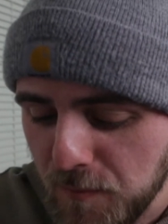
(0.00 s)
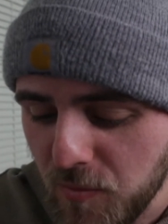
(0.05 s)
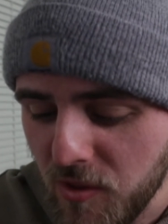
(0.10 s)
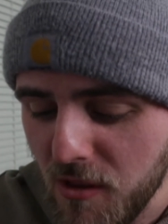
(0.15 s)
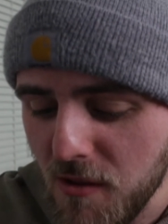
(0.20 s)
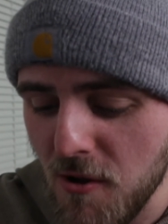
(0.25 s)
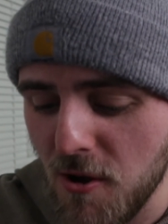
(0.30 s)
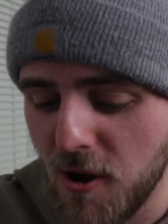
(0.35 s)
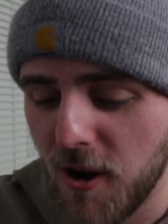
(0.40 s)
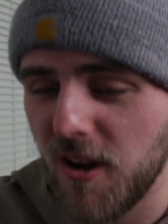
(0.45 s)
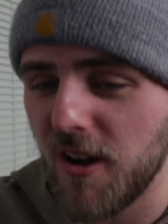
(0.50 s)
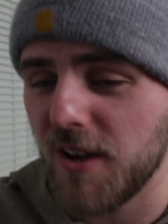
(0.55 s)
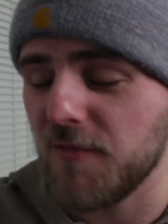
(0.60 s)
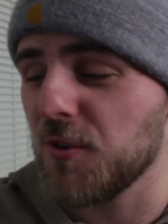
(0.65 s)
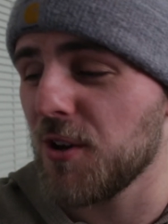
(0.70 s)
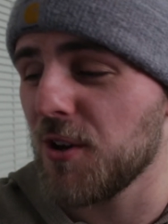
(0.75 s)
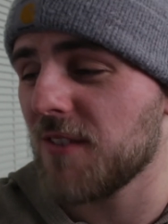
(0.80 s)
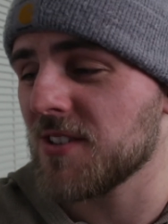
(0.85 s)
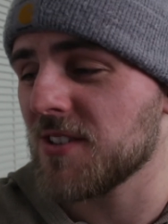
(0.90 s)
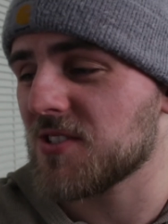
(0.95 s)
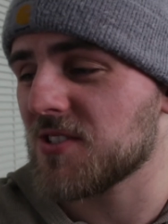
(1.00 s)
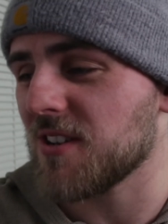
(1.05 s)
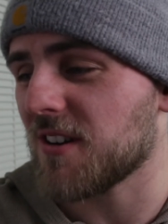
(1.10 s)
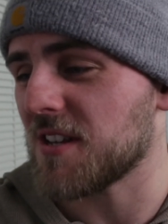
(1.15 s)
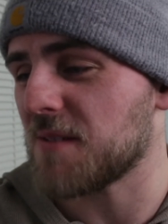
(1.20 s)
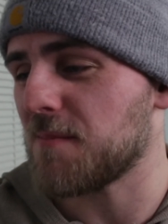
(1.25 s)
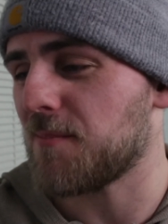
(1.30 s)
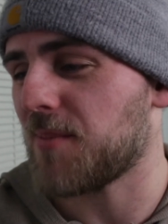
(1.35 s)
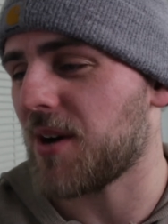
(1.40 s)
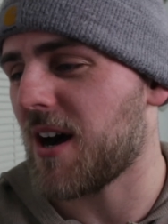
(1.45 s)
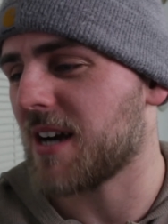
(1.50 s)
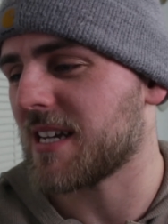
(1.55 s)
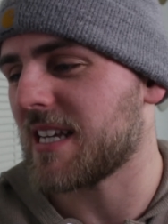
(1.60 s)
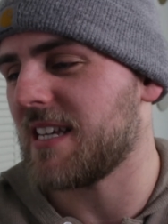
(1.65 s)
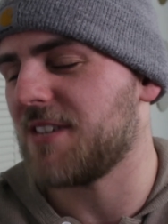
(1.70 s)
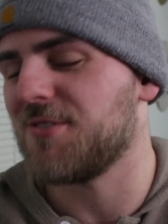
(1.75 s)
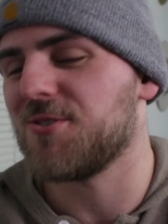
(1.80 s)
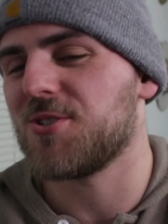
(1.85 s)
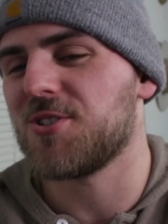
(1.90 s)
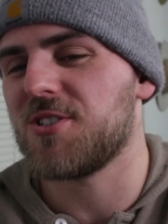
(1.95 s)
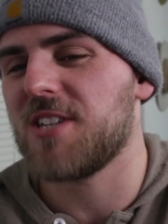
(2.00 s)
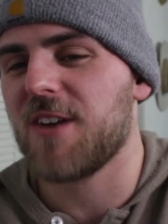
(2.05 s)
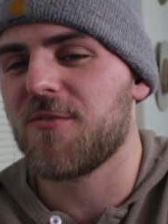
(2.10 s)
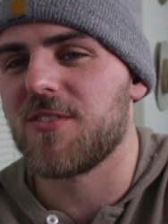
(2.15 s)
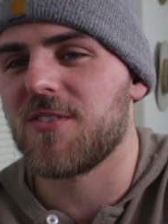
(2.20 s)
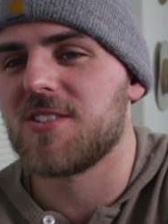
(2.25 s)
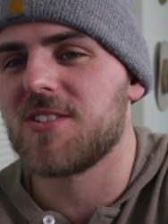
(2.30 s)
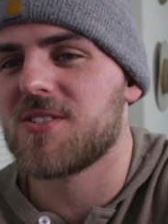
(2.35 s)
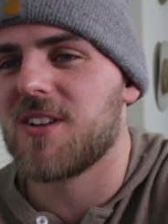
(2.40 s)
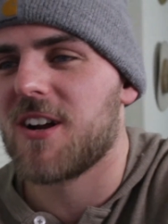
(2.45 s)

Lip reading: If you haven't started Baki, you should definitely start